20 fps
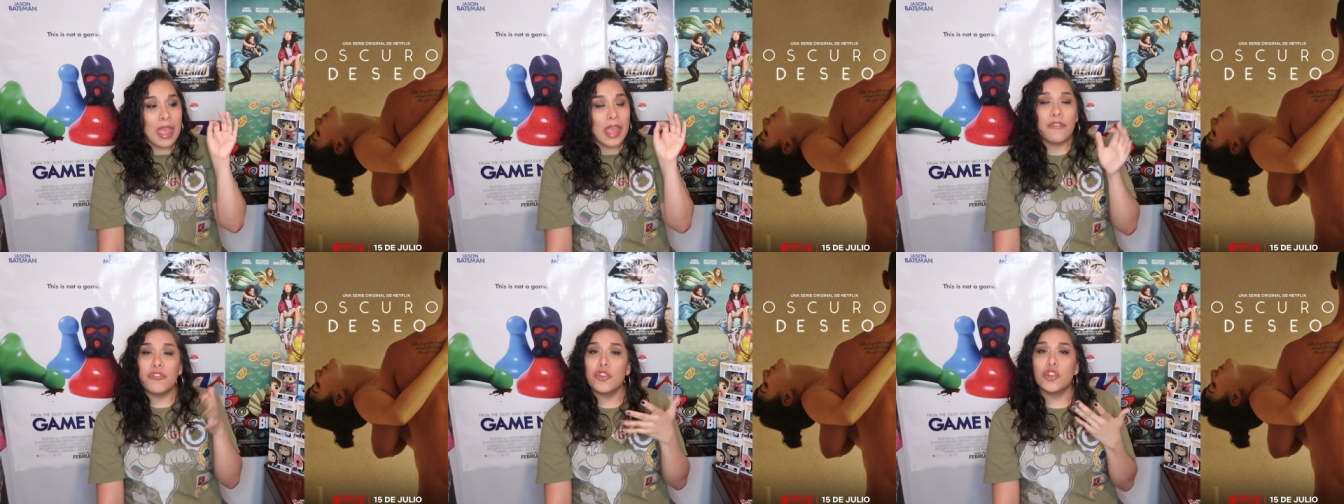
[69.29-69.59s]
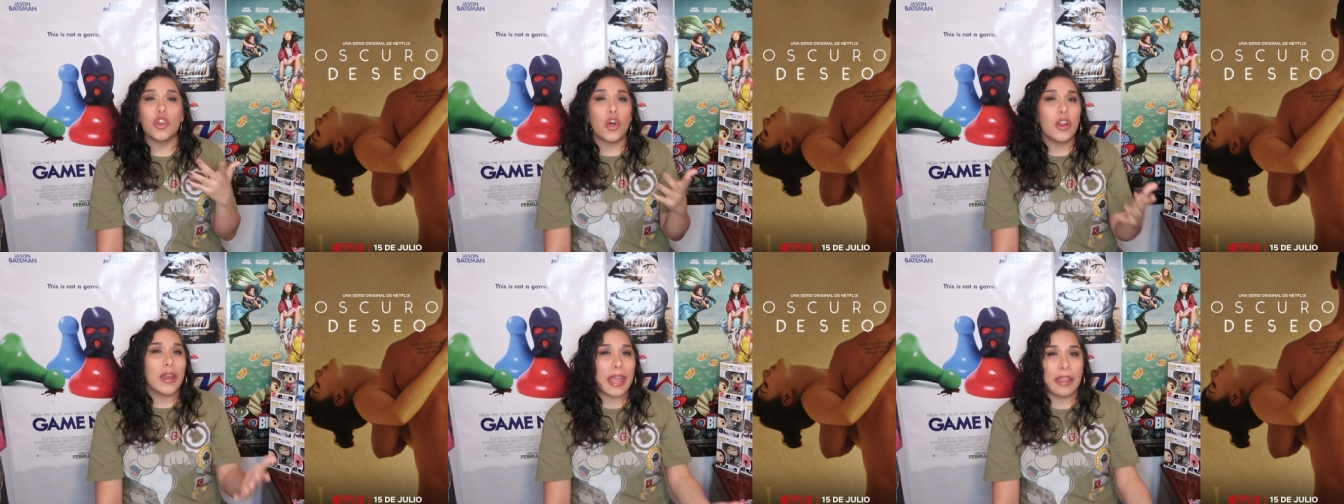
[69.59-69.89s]
if
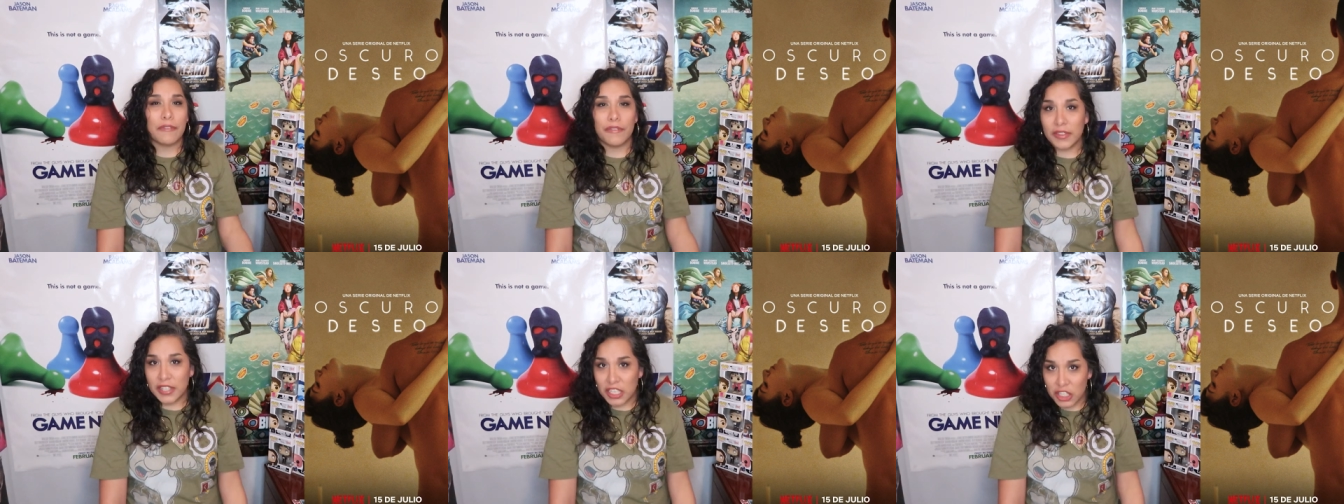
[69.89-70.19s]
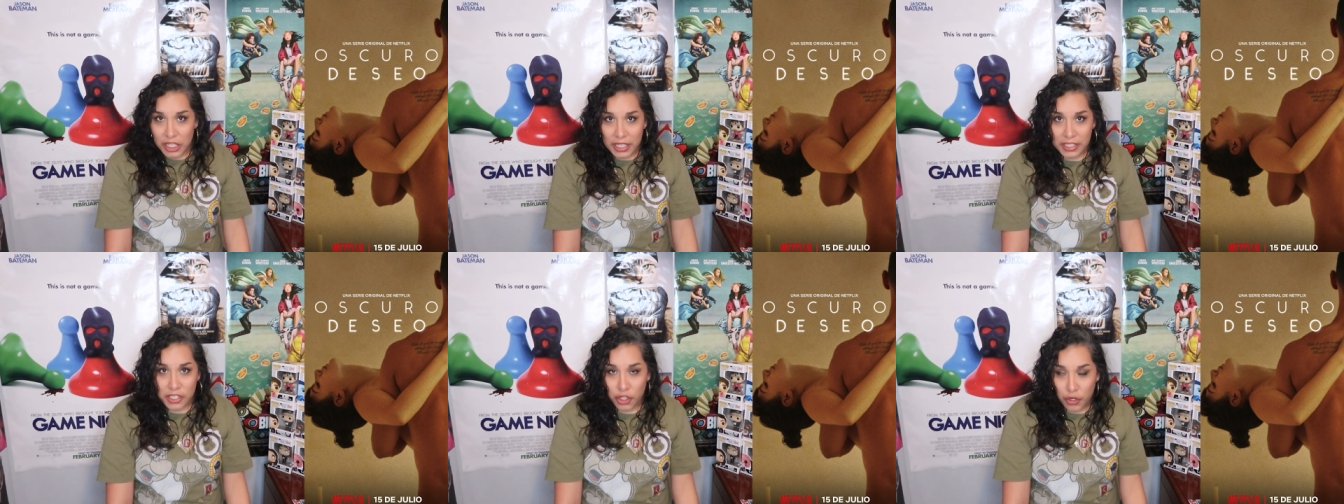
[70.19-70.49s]
you don't like 50
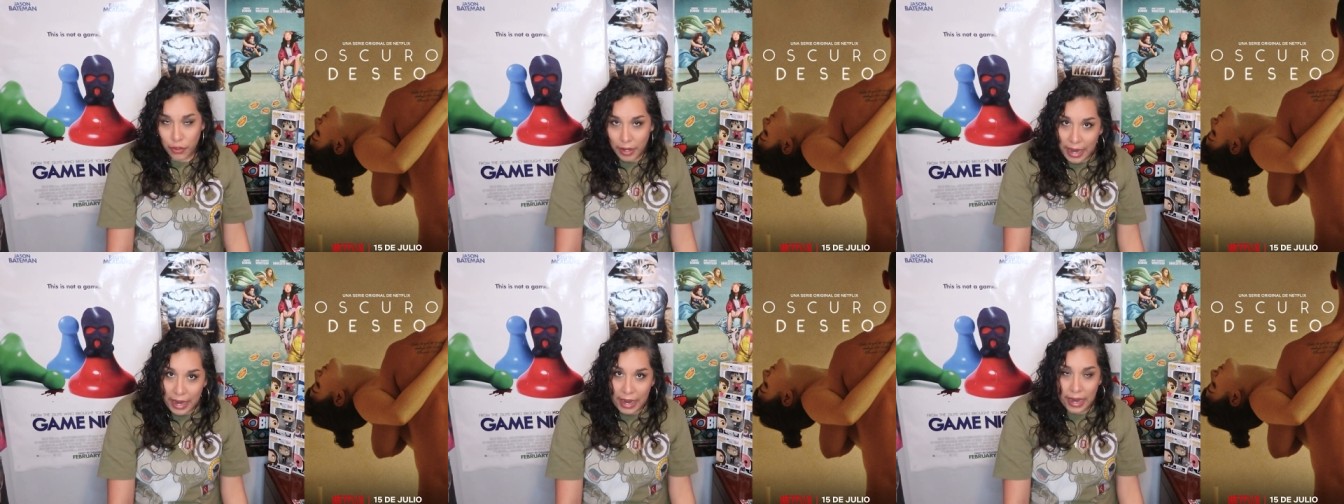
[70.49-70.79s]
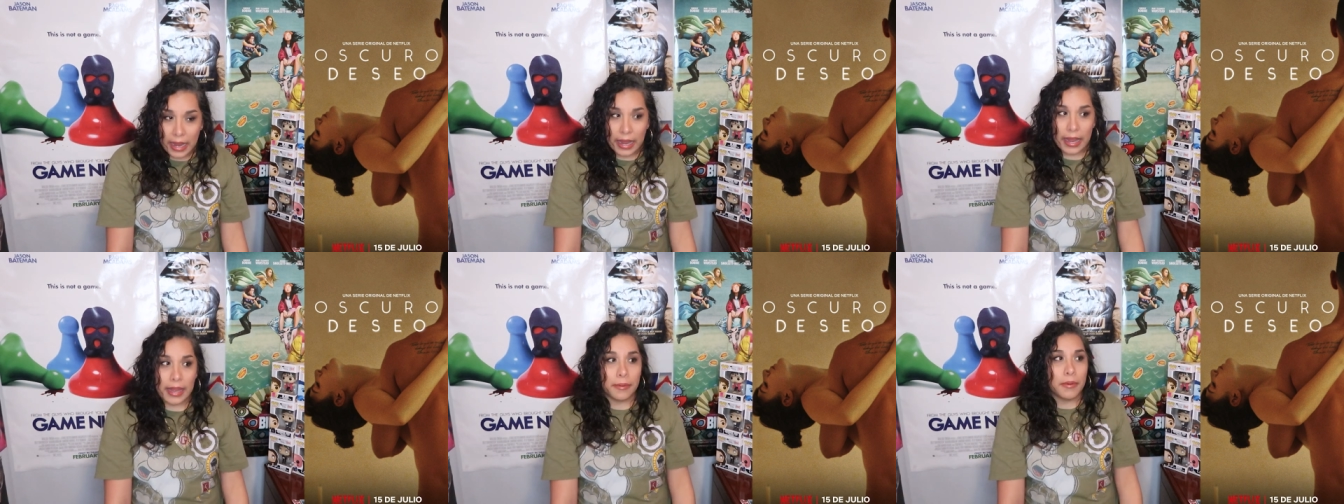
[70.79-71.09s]
Shades of
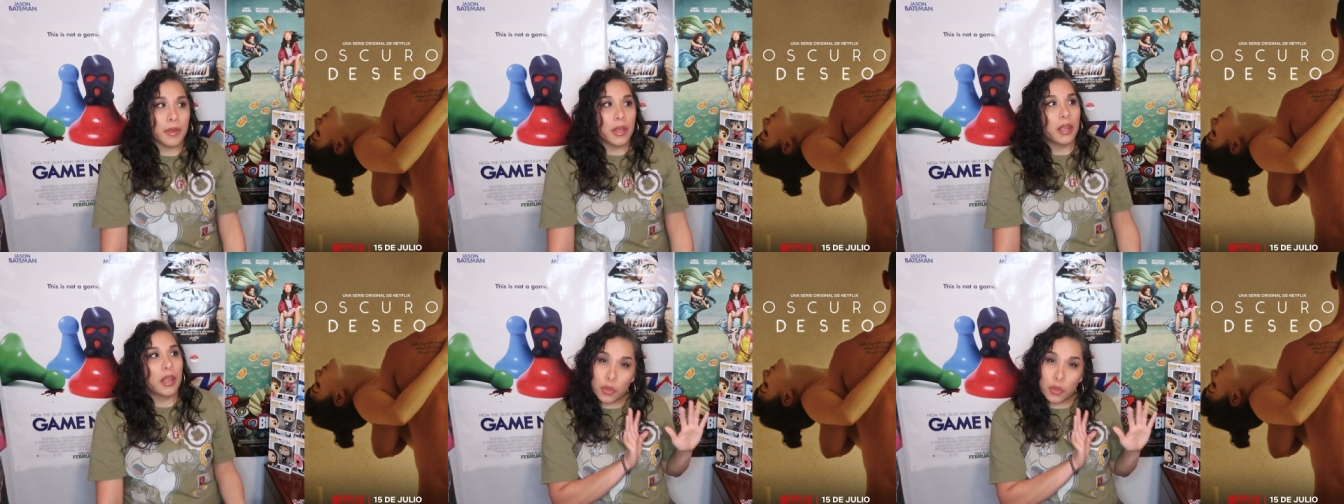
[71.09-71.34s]
Grey